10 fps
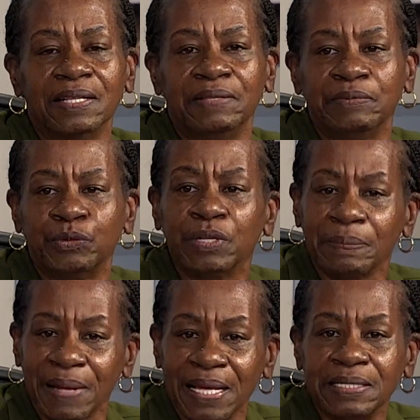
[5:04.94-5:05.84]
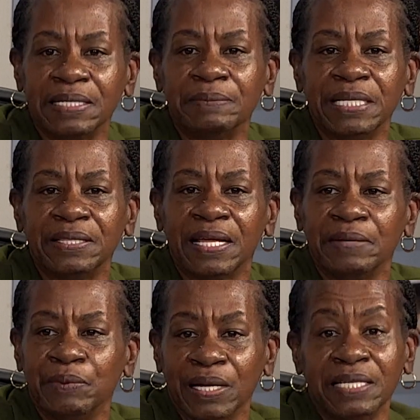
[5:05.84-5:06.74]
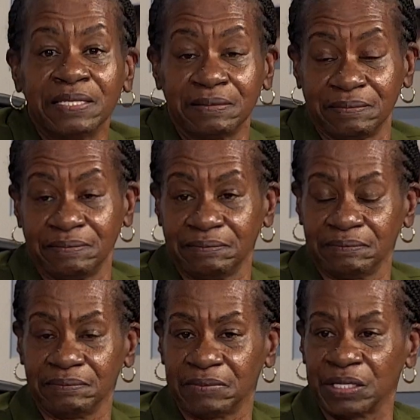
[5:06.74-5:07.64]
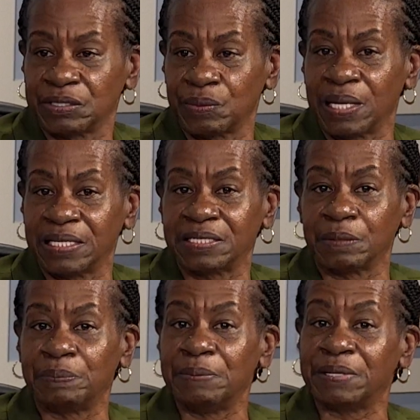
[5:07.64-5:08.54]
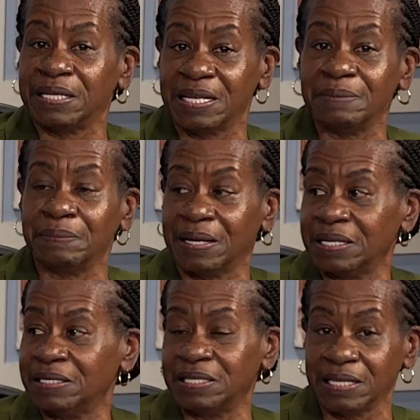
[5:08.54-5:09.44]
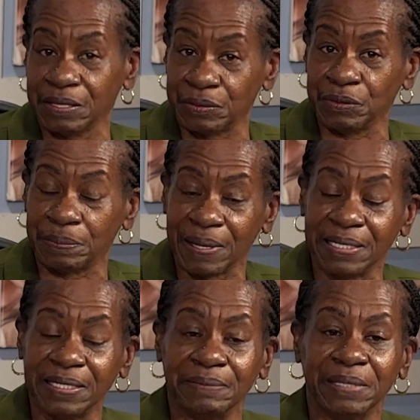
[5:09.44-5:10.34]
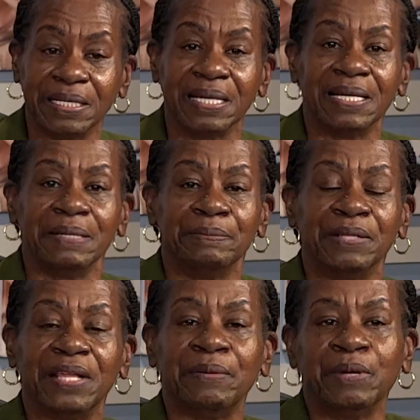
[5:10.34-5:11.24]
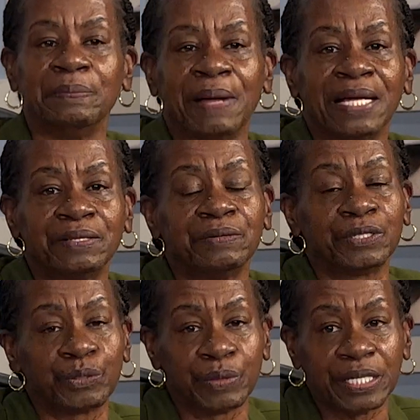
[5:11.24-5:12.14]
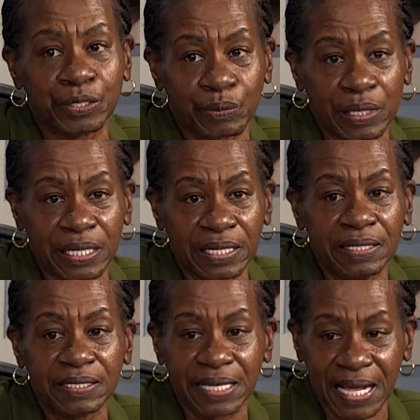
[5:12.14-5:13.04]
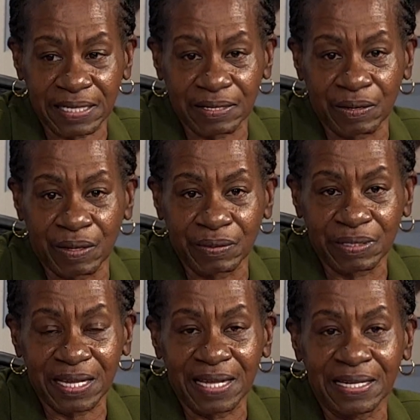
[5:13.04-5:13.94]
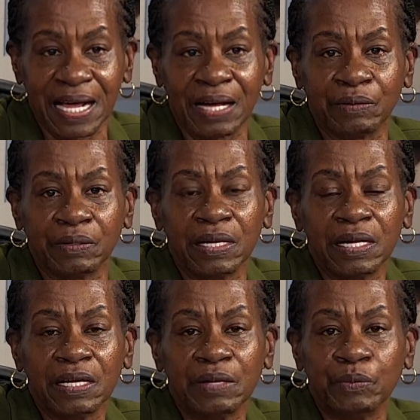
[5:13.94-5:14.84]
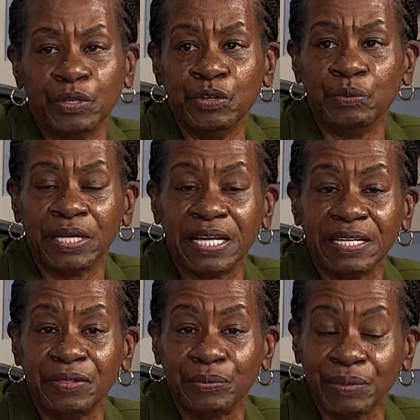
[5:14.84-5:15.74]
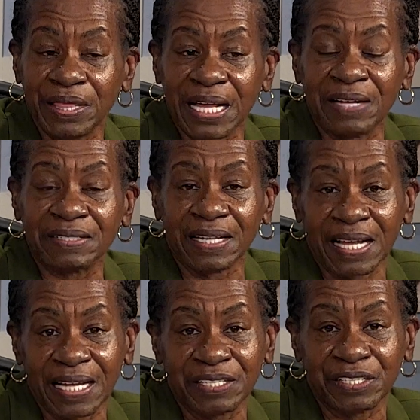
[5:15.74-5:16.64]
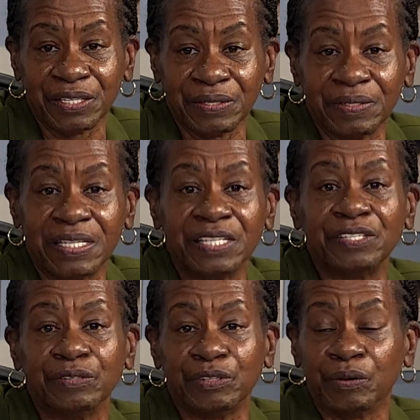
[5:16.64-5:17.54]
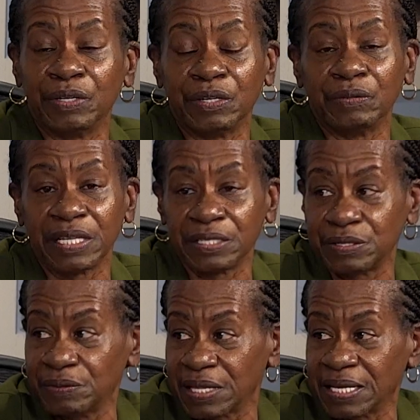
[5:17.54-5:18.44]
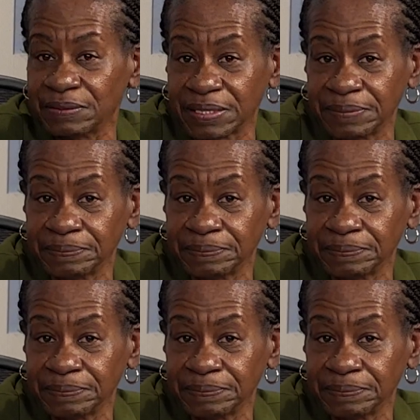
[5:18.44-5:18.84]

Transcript: during the pandemic, they raised the credit so people can get money to get through the pandemic. But they went back to the 2020 tax laws, and now when you were getting $3,000 last year, this year you're only going to get $2,000.